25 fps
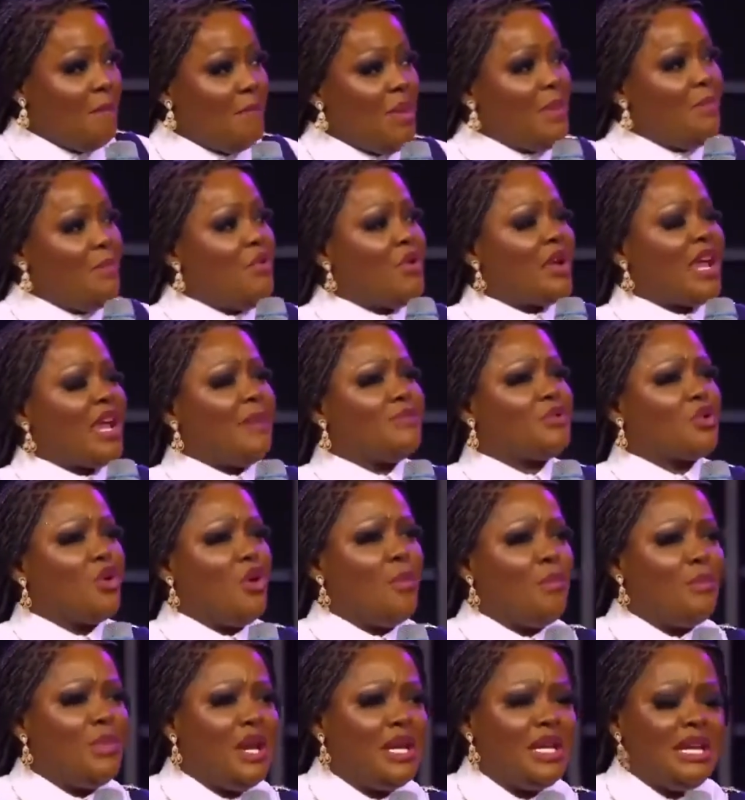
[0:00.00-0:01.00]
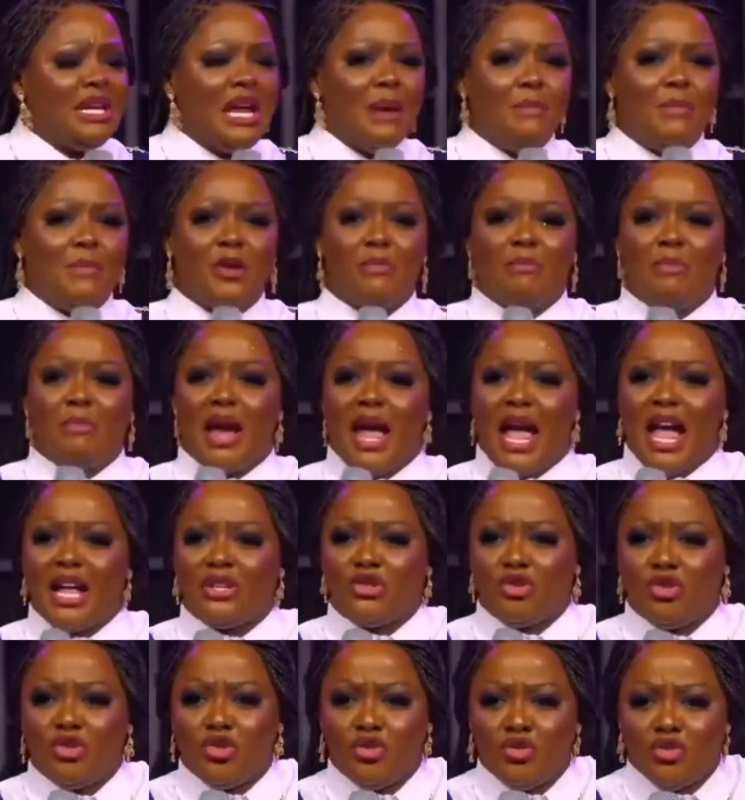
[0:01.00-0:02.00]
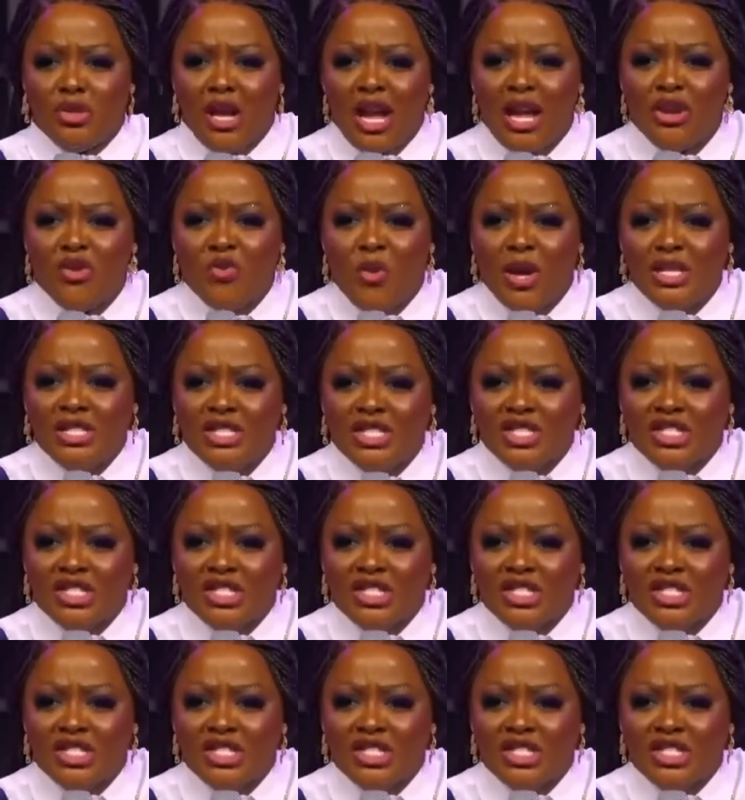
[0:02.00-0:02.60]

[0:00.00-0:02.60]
People kept complaining about my attitude. Then